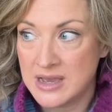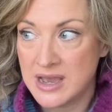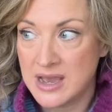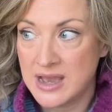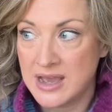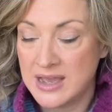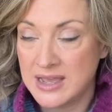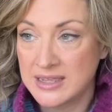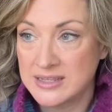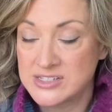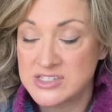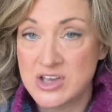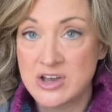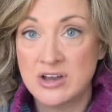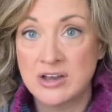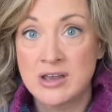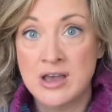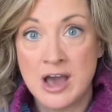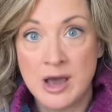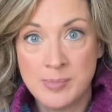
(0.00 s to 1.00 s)
I saw
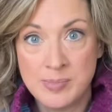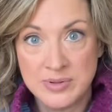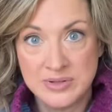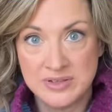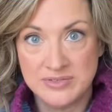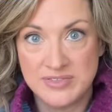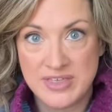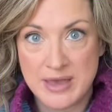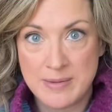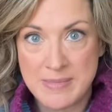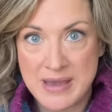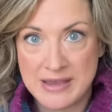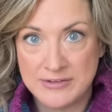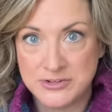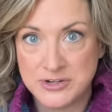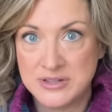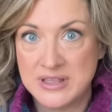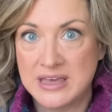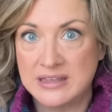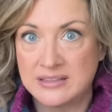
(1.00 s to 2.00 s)
a couple of them
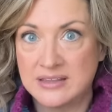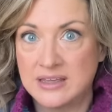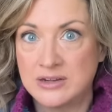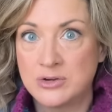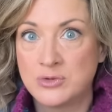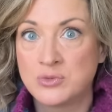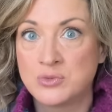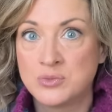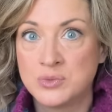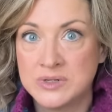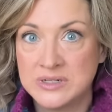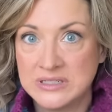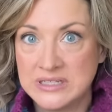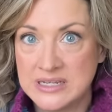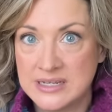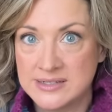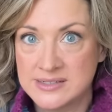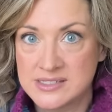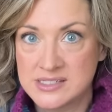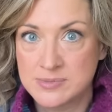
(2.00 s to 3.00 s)
after that that really
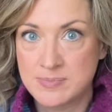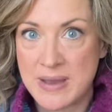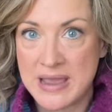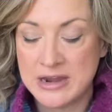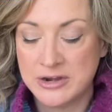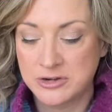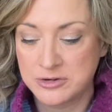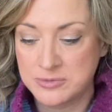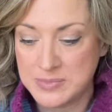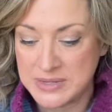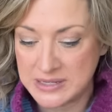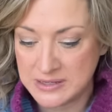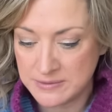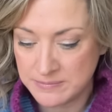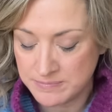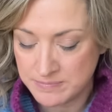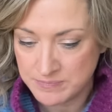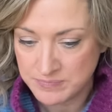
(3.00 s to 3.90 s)
inspired me.